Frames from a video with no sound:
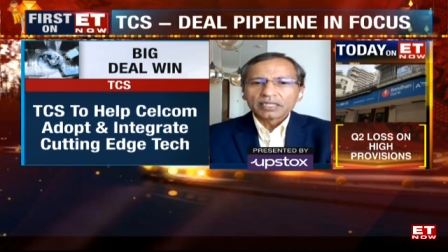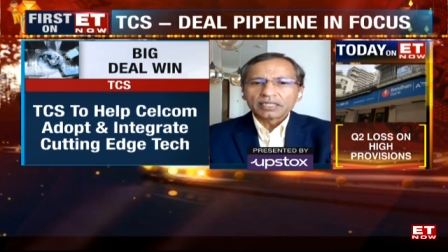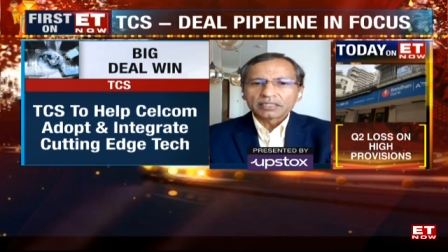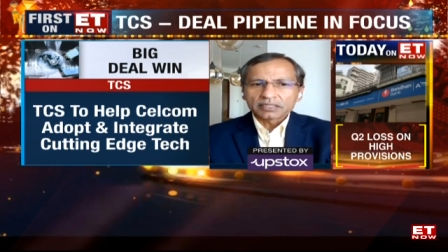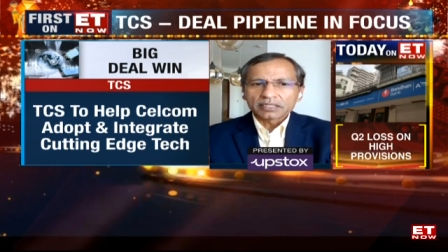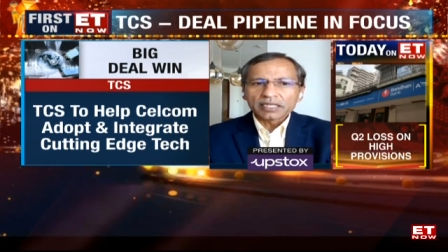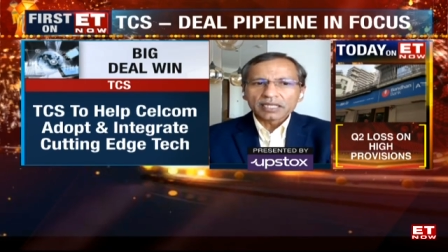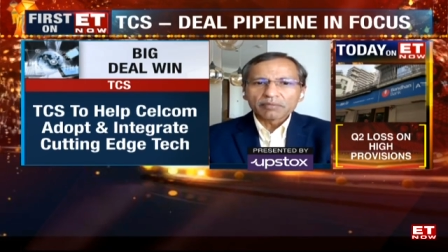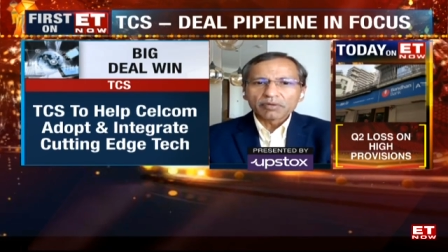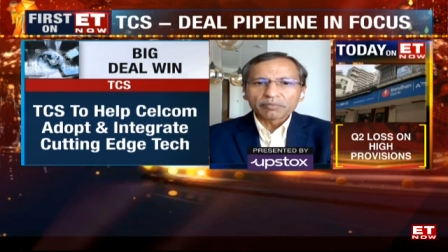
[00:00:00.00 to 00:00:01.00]
It's
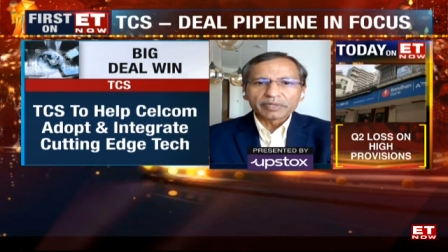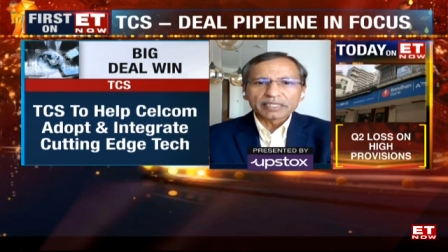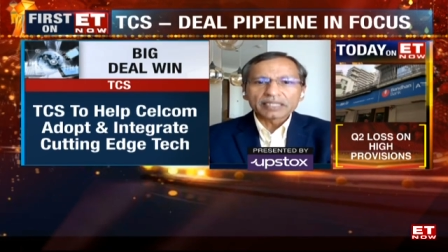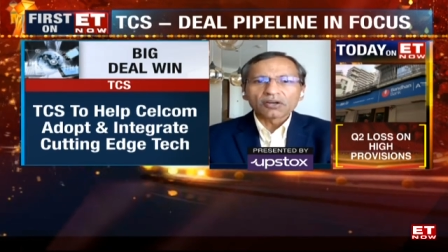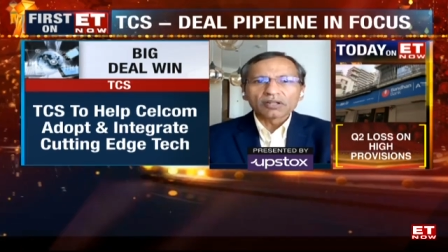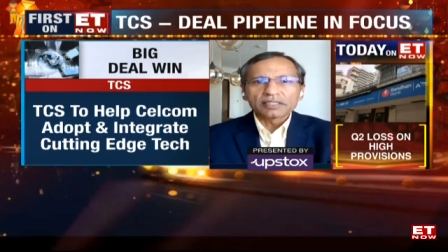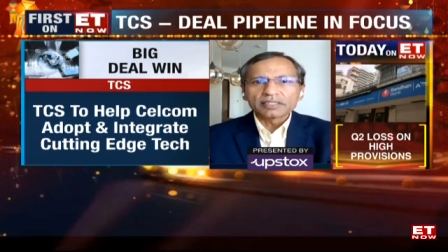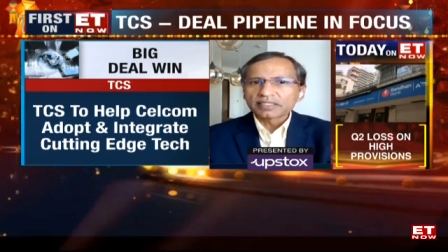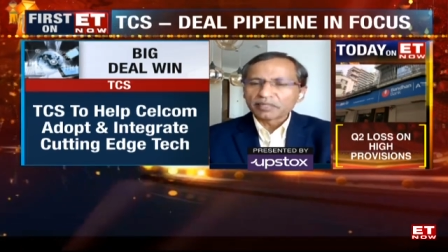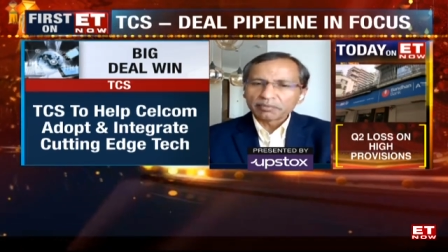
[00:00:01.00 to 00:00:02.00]
really about bringing all
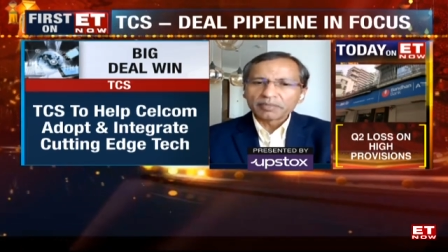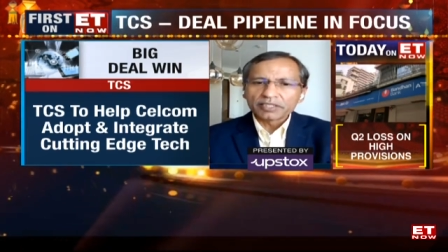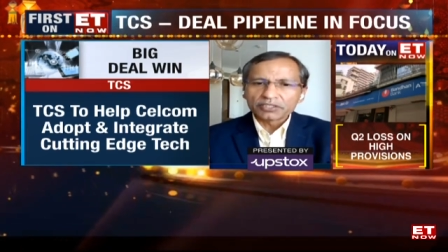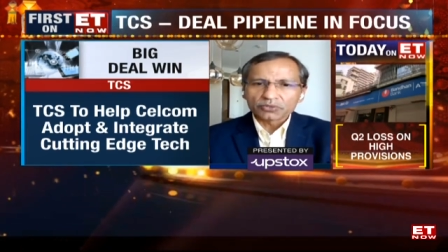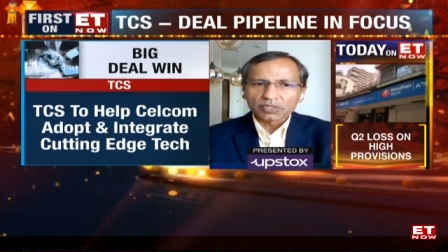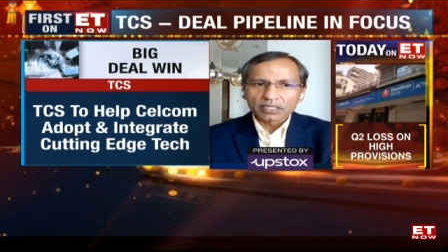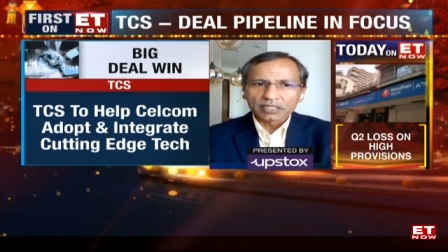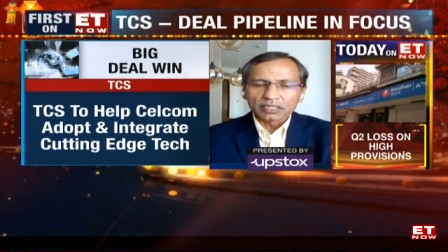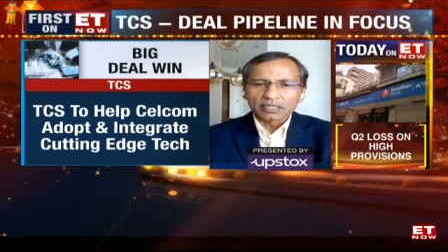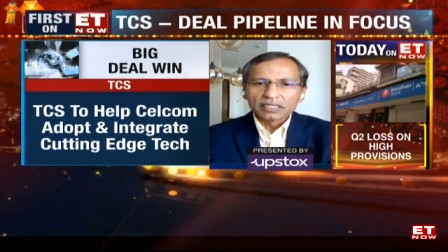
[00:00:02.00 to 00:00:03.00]
these capabilities
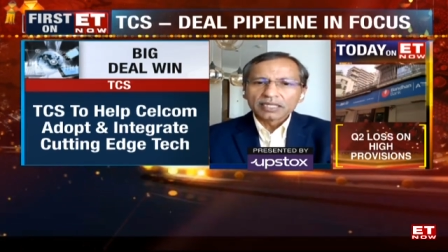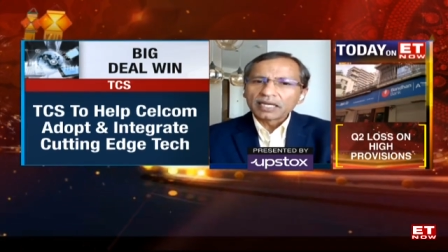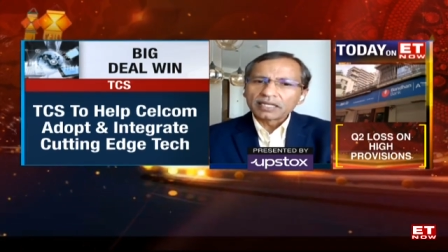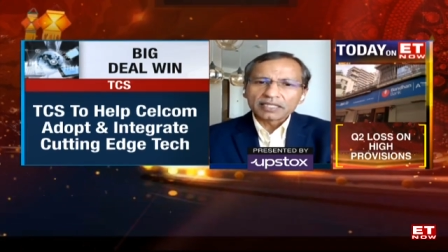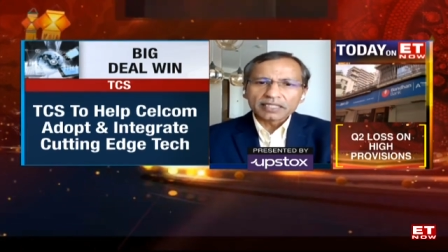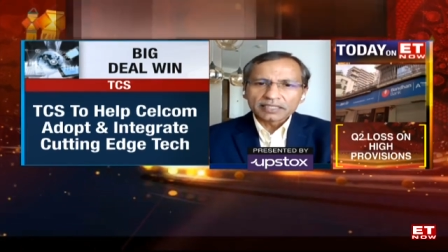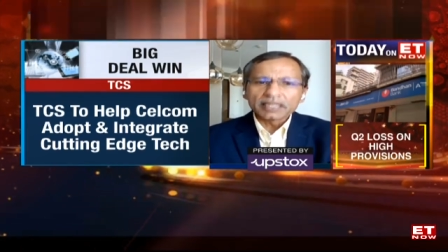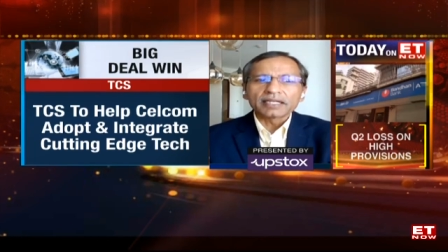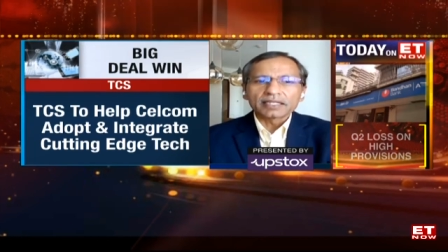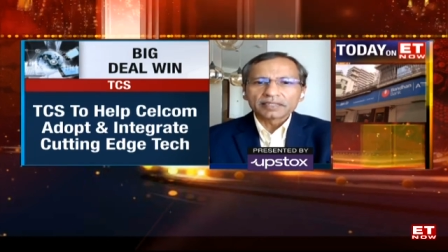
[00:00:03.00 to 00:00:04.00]
together and
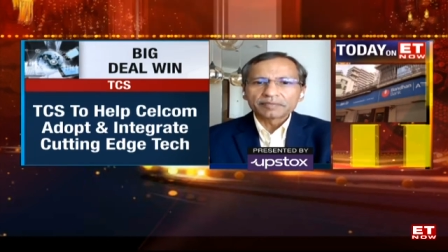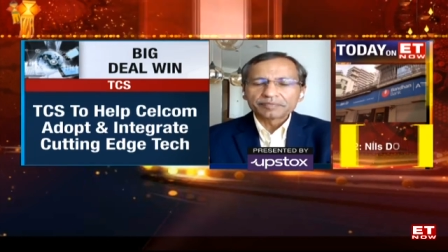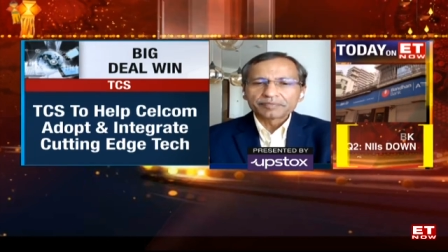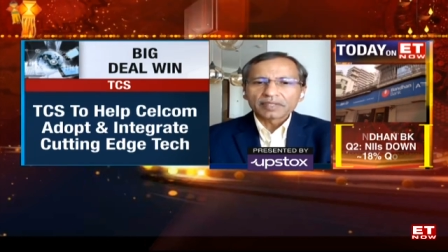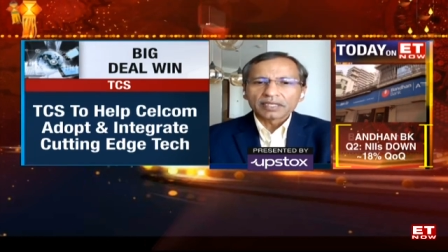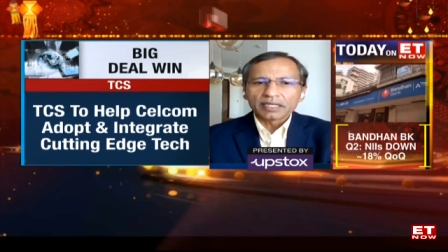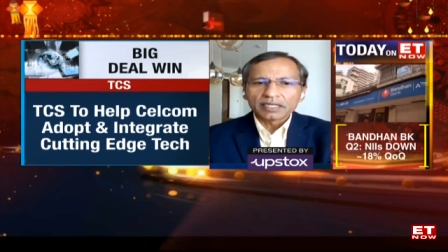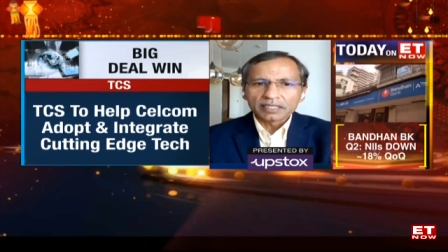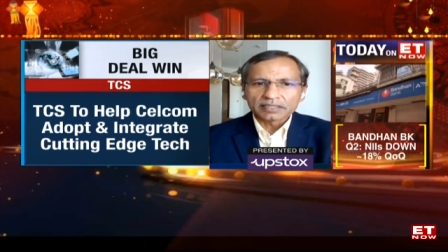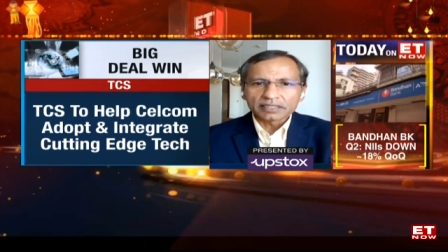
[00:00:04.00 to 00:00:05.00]
rethink
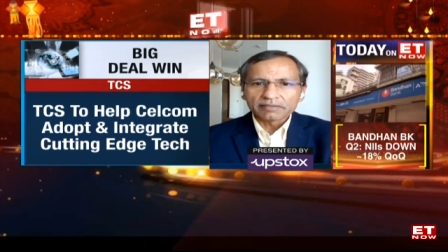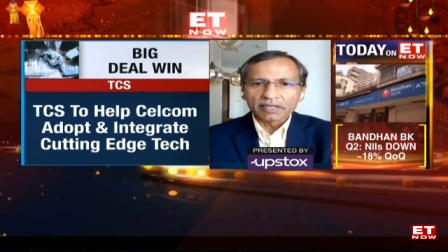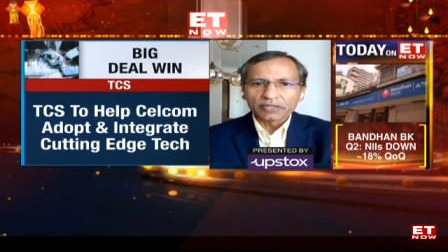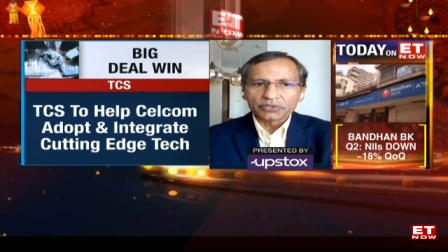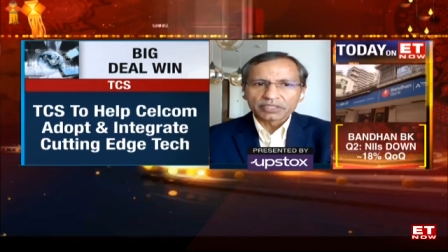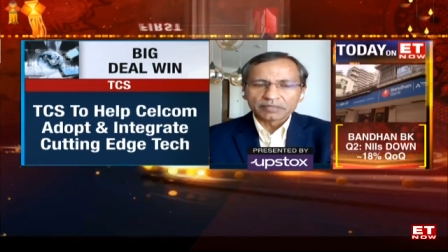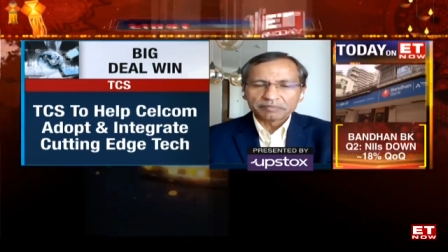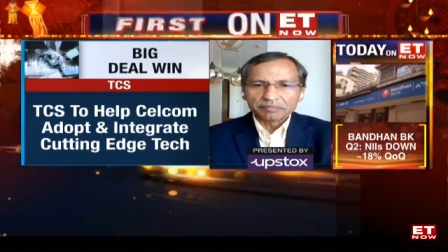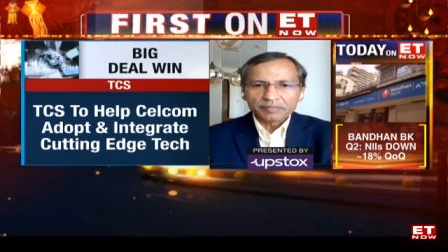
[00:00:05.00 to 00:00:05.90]
an industry value chain.